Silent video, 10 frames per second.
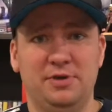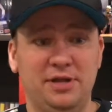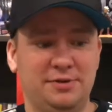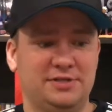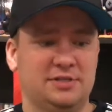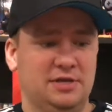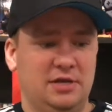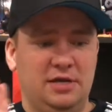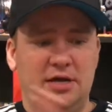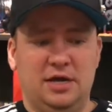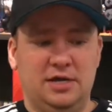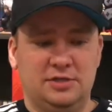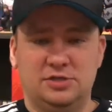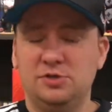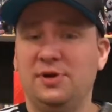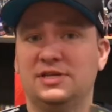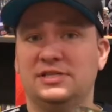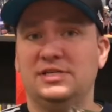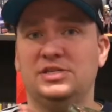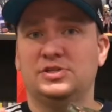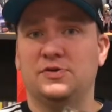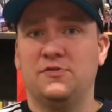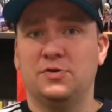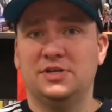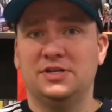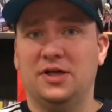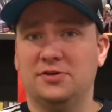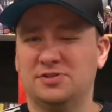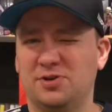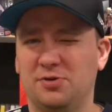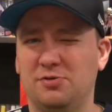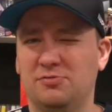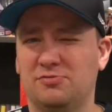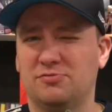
But anyways, $2 each, so $14 total.